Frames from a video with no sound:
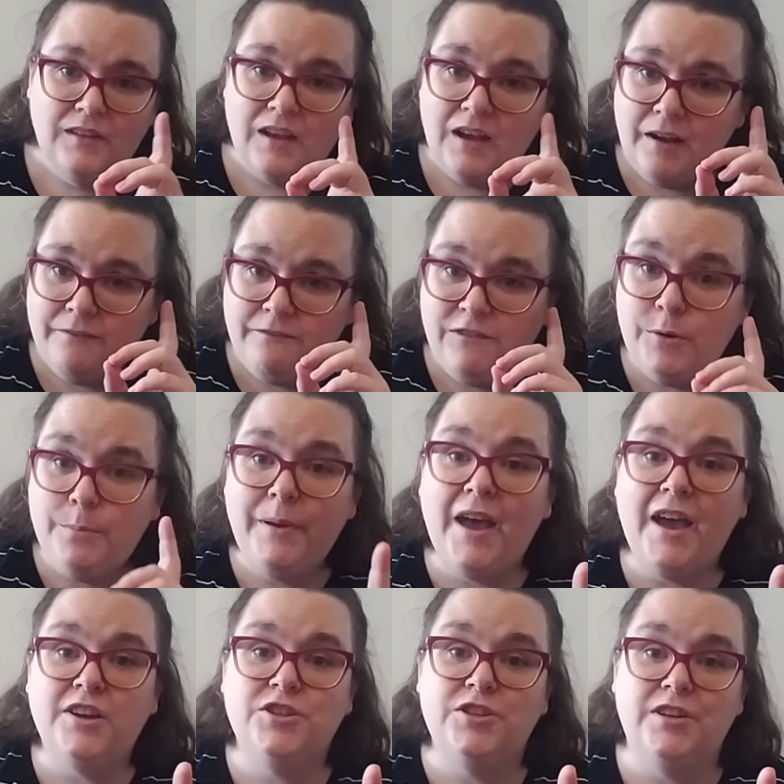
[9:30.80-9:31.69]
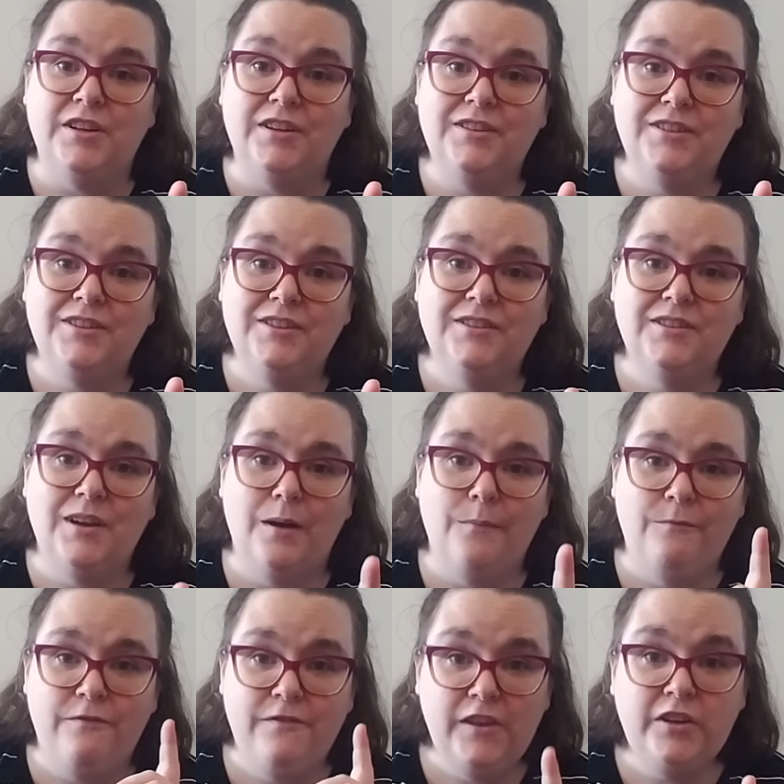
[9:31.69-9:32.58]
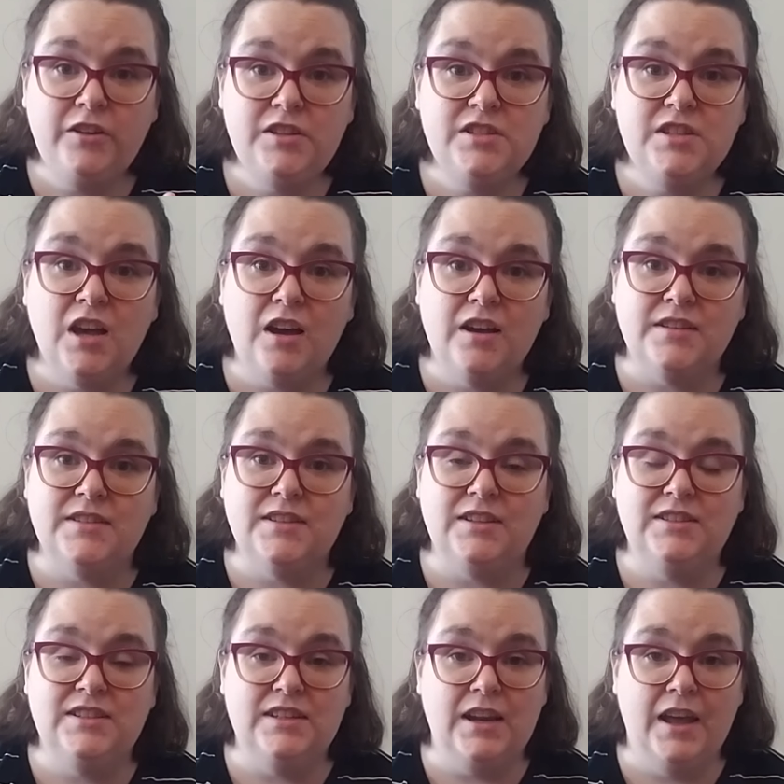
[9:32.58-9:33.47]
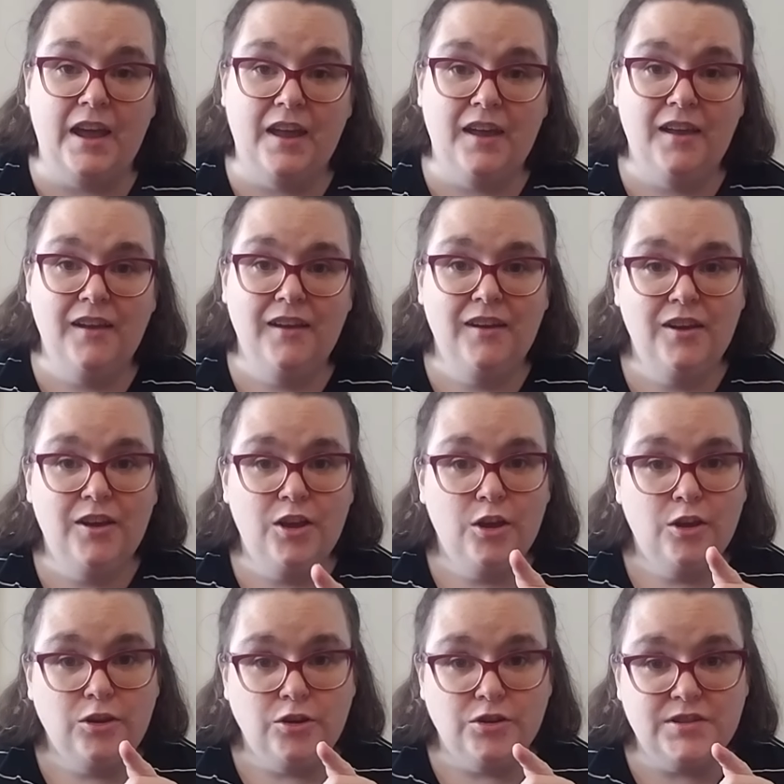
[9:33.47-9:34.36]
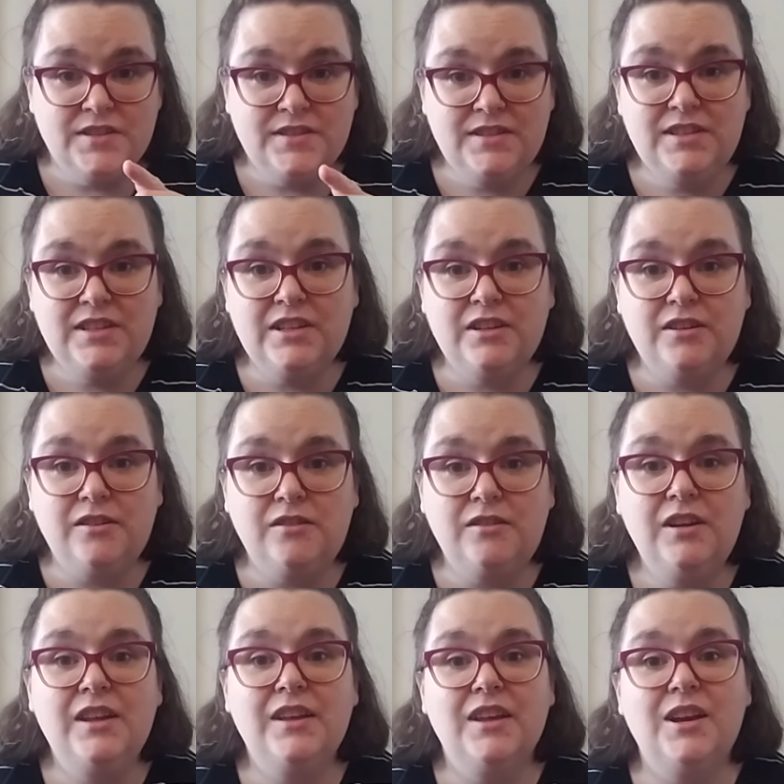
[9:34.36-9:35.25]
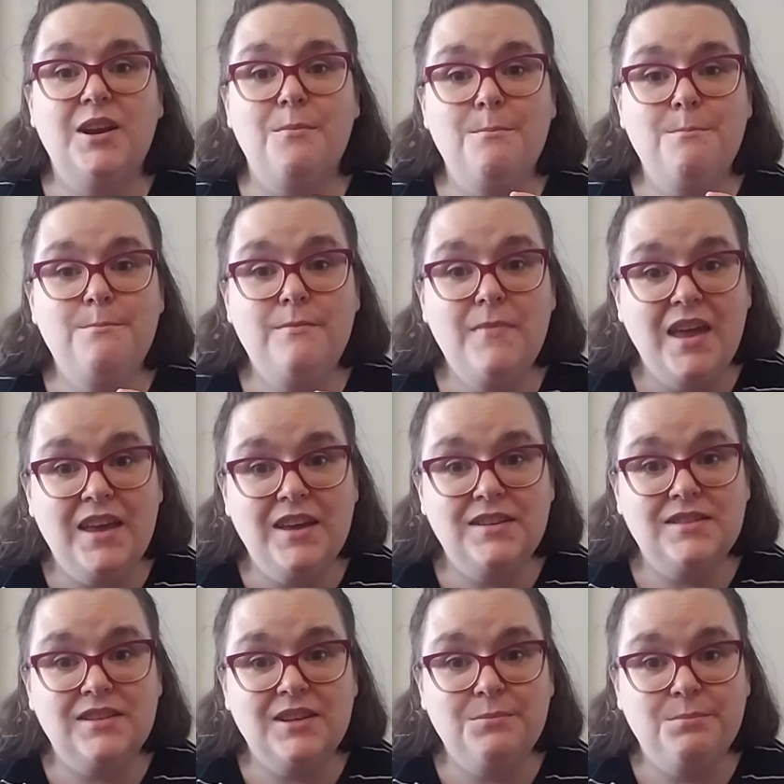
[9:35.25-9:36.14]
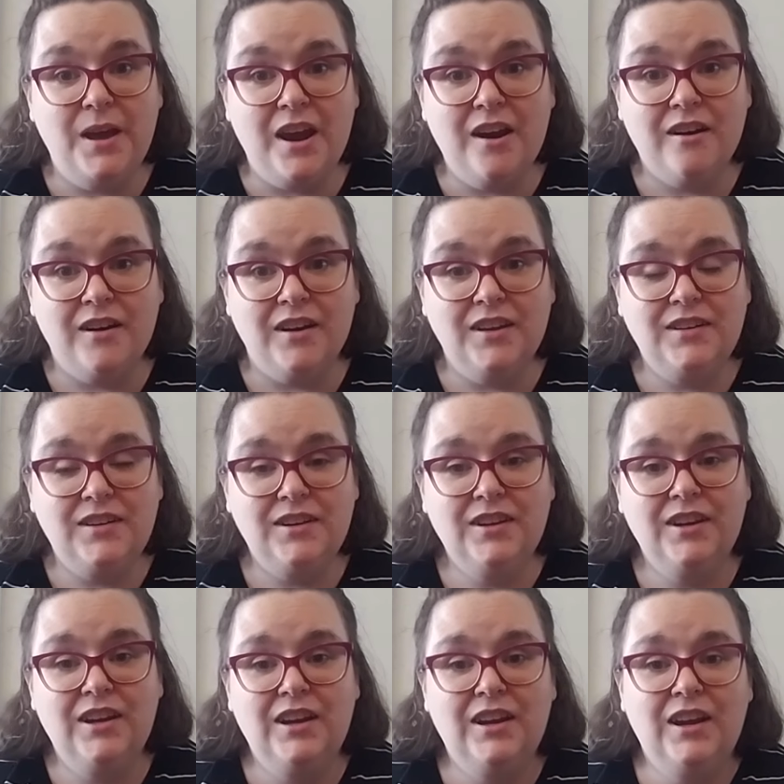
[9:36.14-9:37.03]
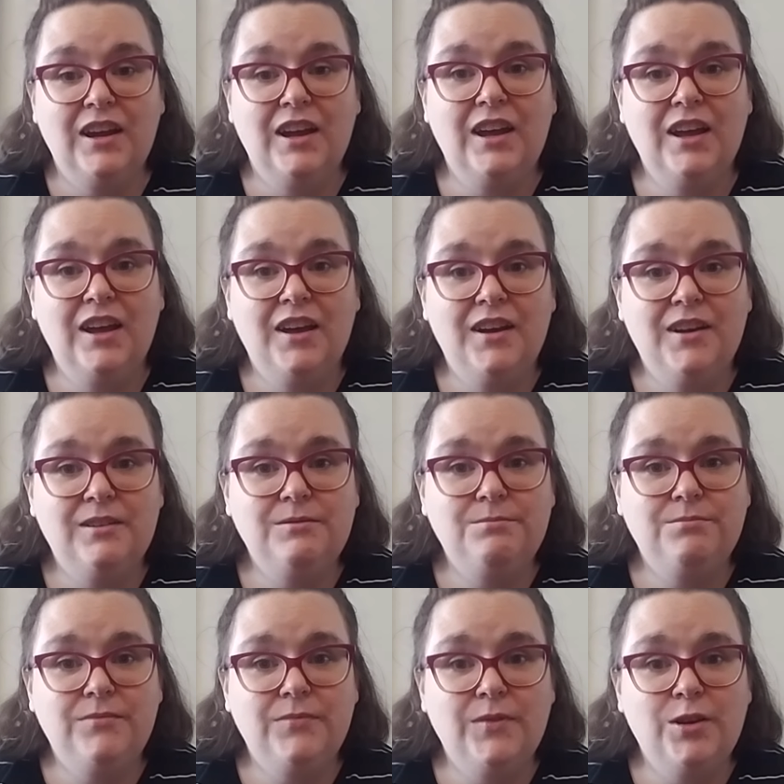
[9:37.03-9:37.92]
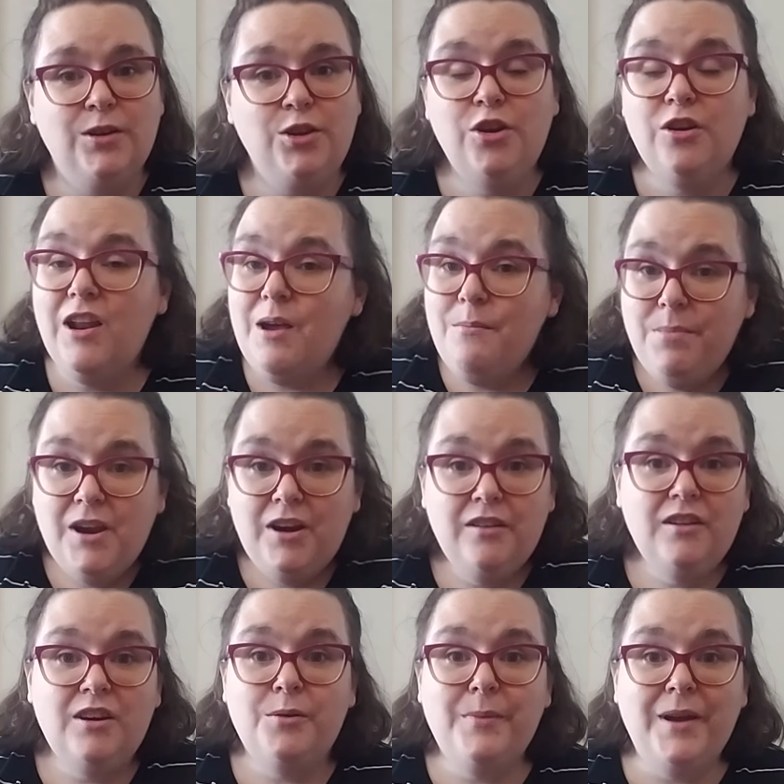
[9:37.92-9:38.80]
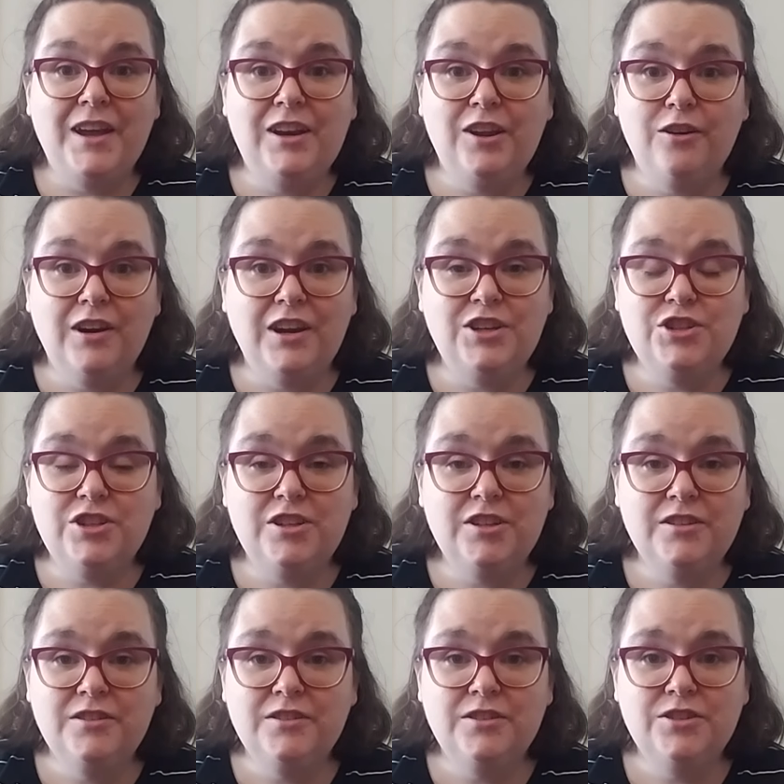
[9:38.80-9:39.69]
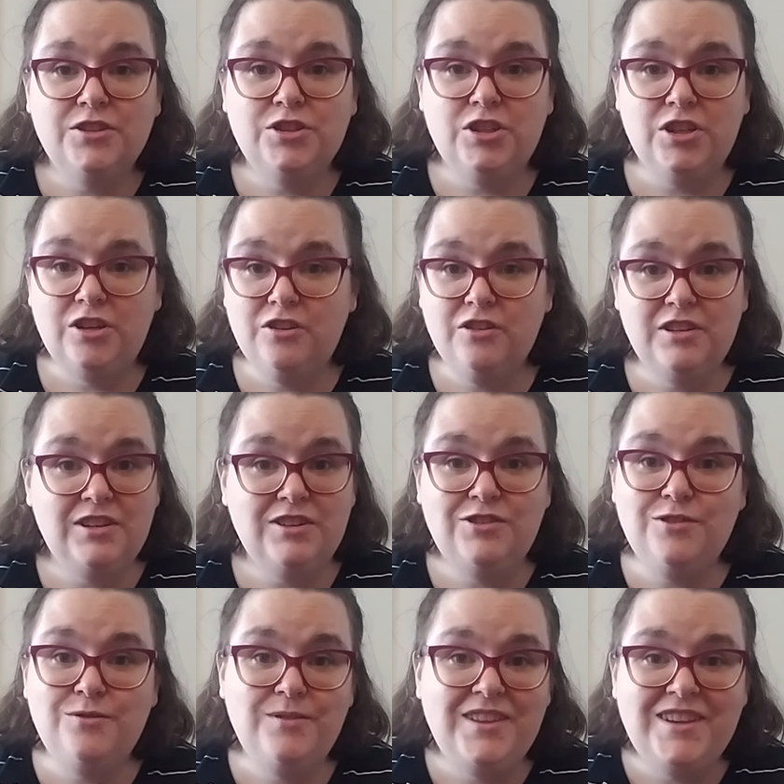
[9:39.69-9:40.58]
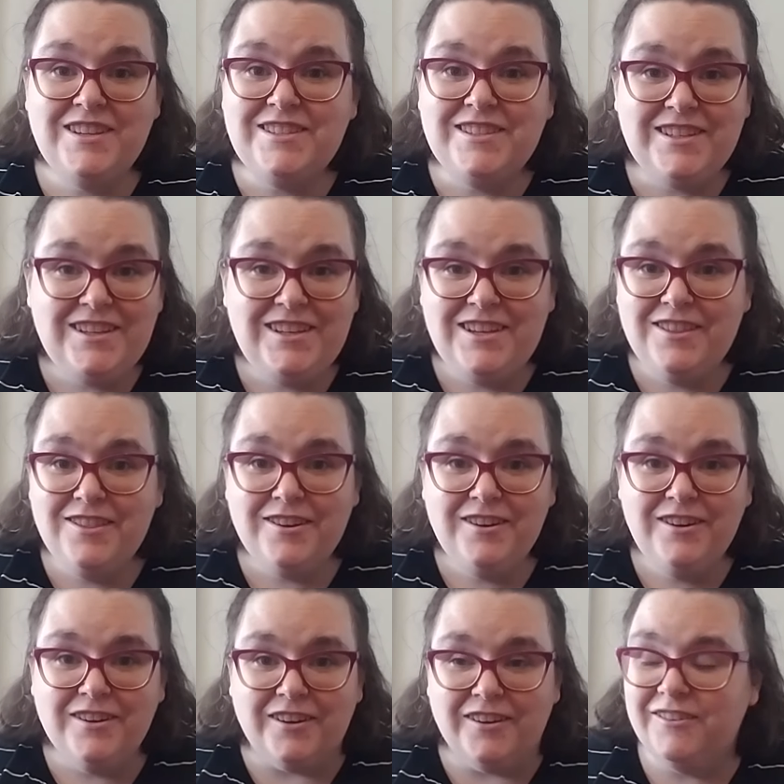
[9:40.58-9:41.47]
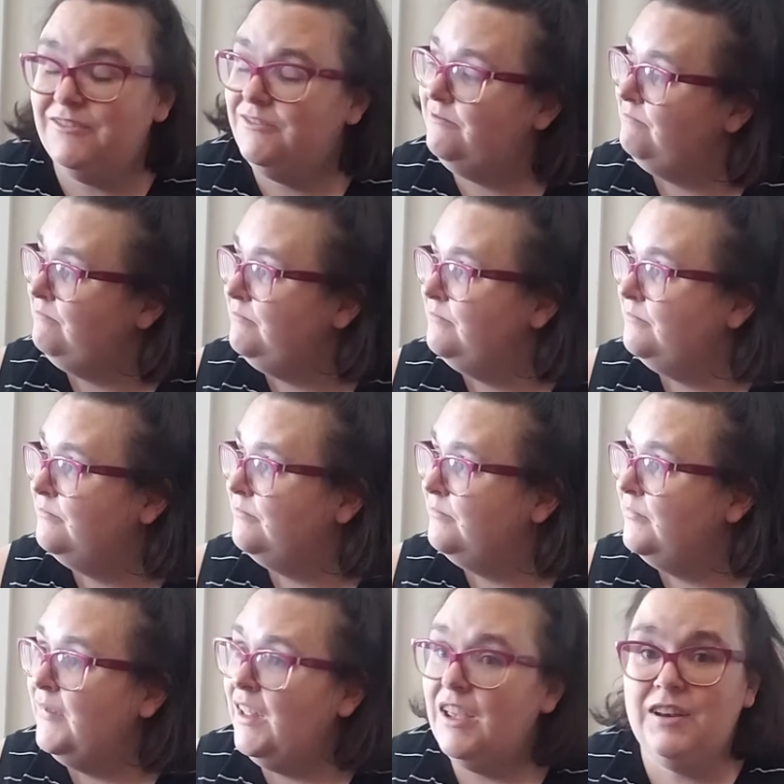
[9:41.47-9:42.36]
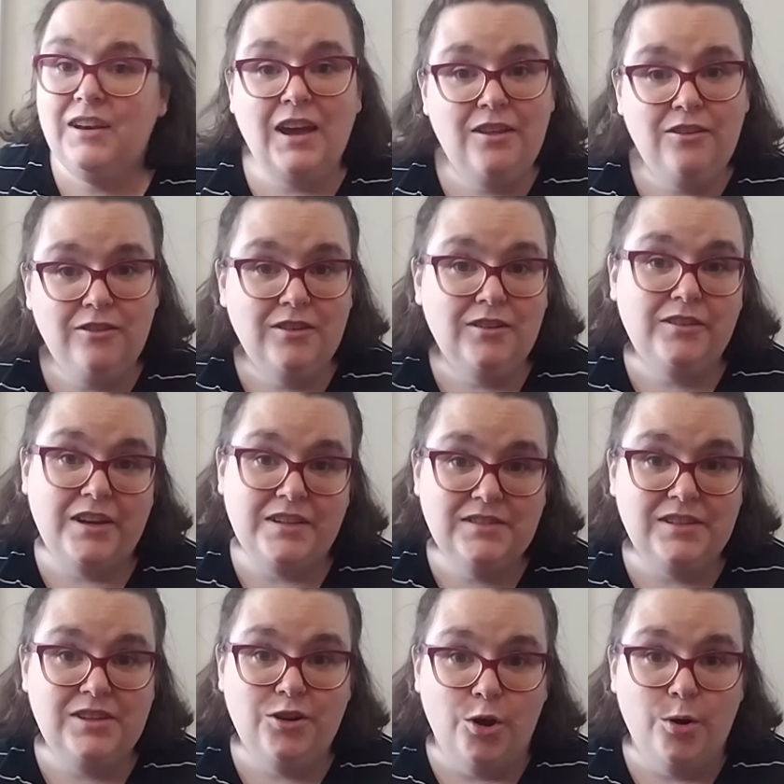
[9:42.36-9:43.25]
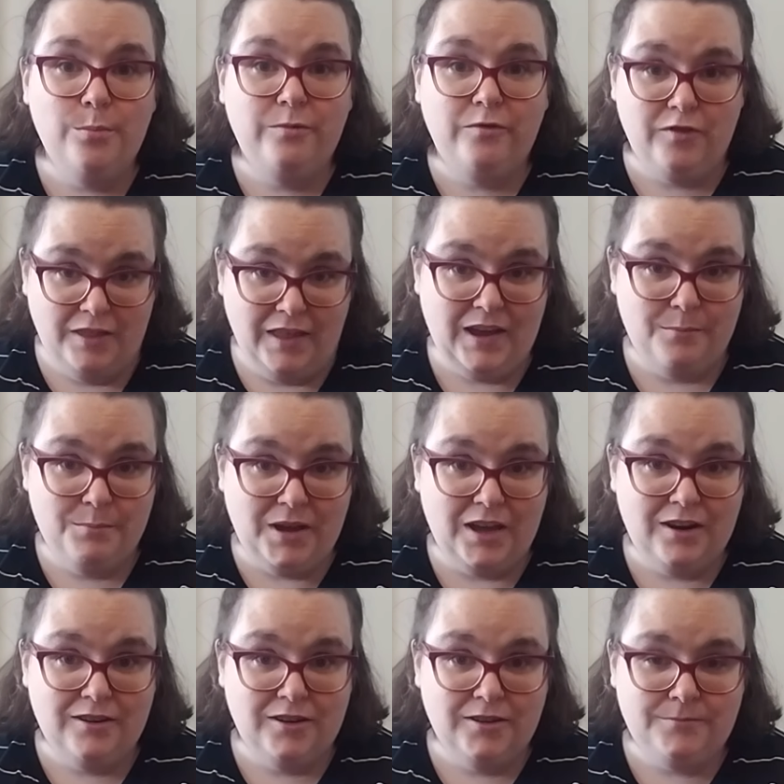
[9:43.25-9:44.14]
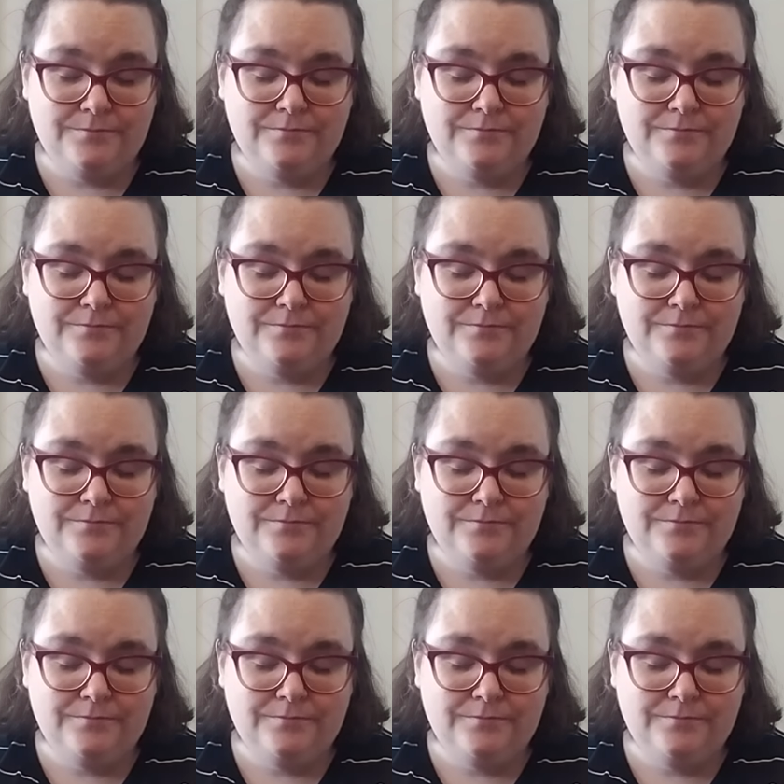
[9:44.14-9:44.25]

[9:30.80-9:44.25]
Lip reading: I feel passionate. I'm feeling saucy today. You're still an amazing parent. You're not better than Hermione Granger. She couldn't do this either. And neither could Leslie Knope, for that matter.